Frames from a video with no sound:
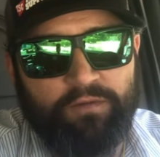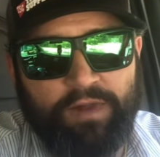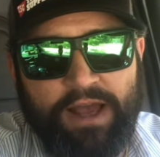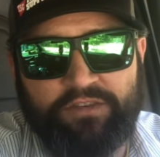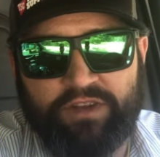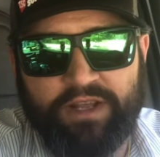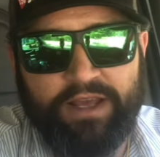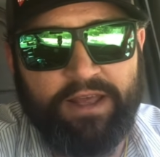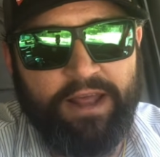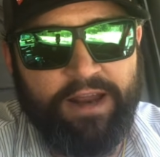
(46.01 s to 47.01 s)
flashing
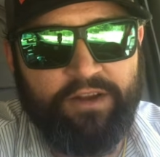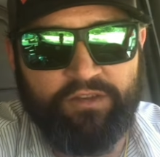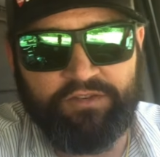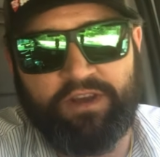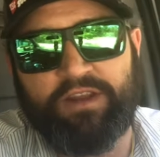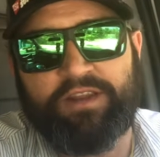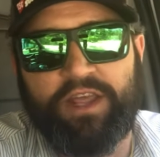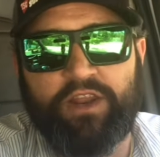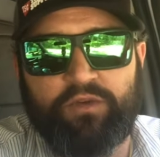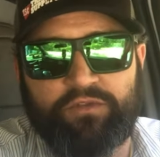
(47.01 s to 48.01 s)
again, and it just
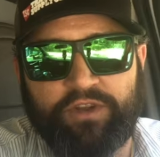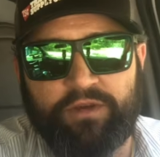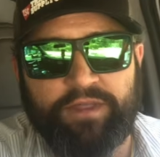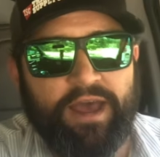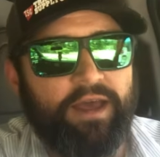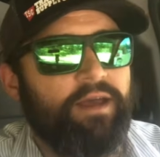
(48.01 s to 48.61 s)
continues to do that.